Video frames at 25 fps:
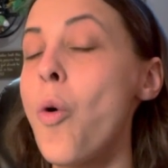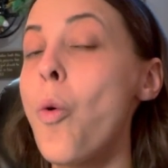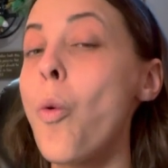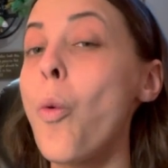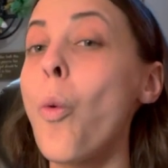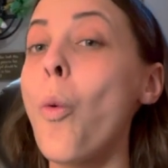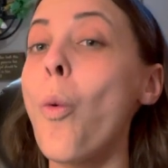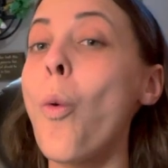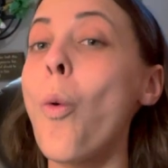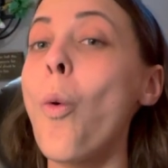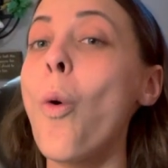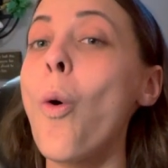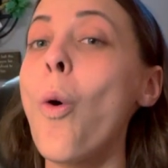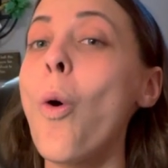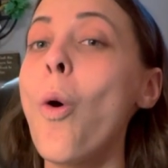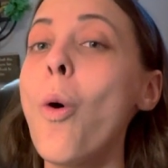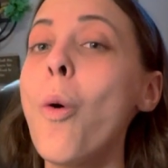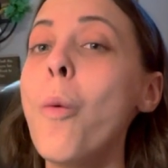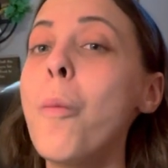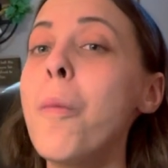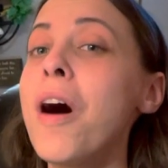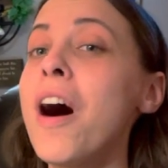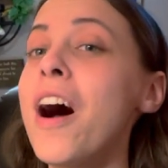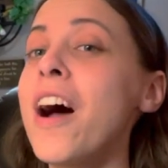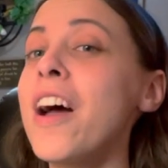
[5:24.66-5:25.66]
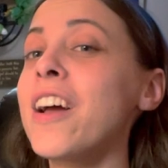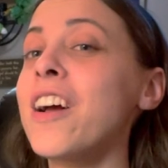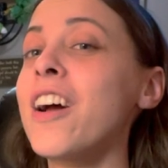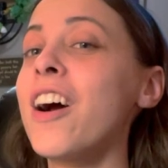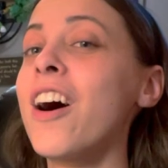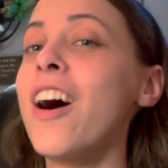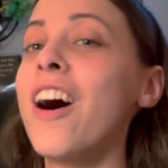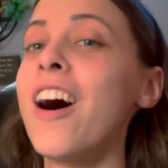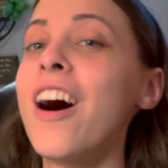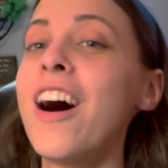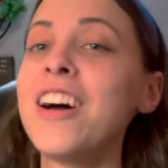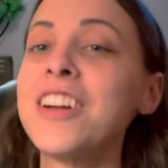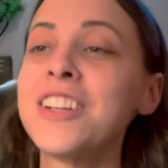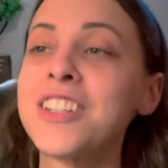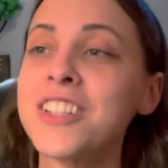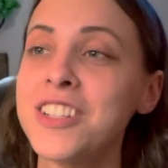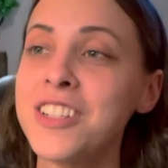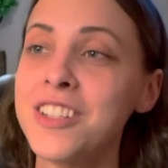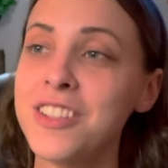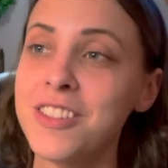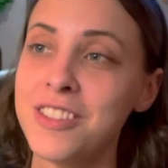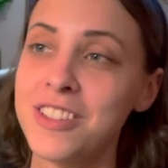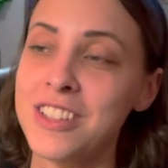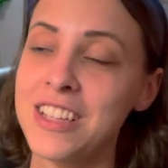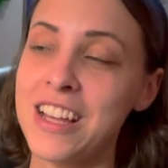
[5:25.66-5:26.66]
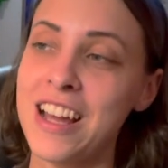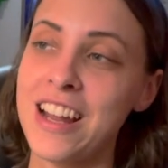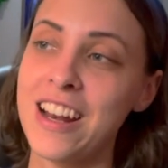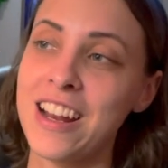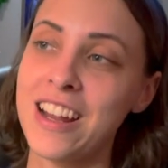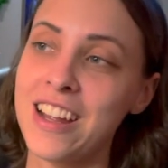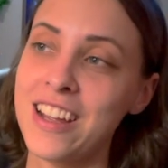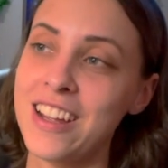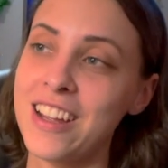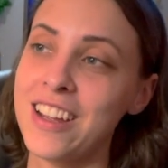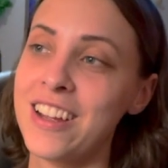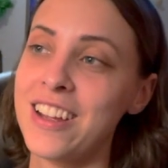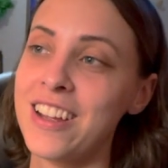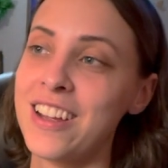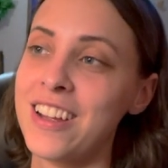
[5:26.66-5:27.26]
Oh my gosh, she said it.